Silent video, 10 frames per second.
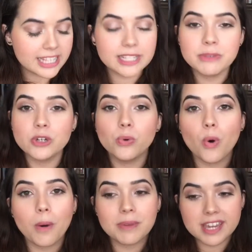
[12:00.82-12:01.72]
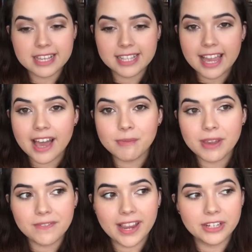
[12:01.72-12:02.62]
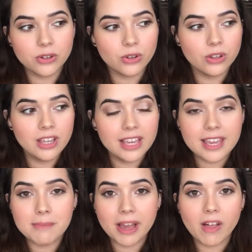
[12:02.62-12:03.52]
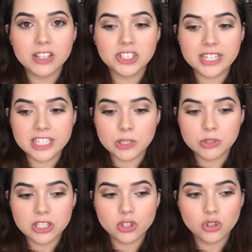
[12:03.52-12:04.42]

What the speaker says: that's gonna be cool because I have my final in biology next week,